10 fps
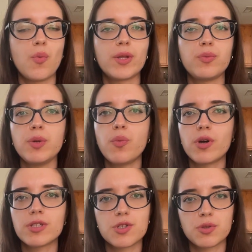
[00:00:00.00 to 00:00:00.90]
When we
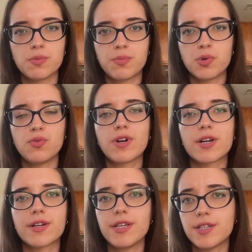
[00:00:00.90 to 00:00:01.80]
want to improve
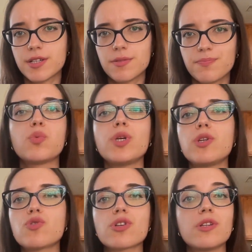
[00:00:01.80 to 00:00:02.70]
our reading, we
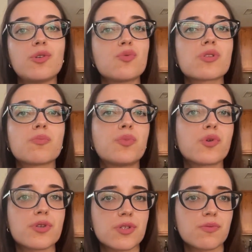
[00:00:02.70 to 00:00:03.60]
usually use
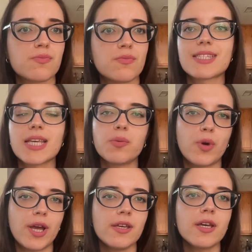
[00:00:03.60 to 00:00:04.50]
books. The same
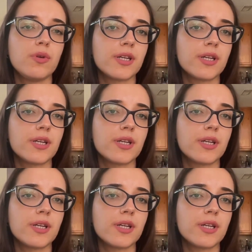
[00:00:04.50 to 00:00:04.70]
way we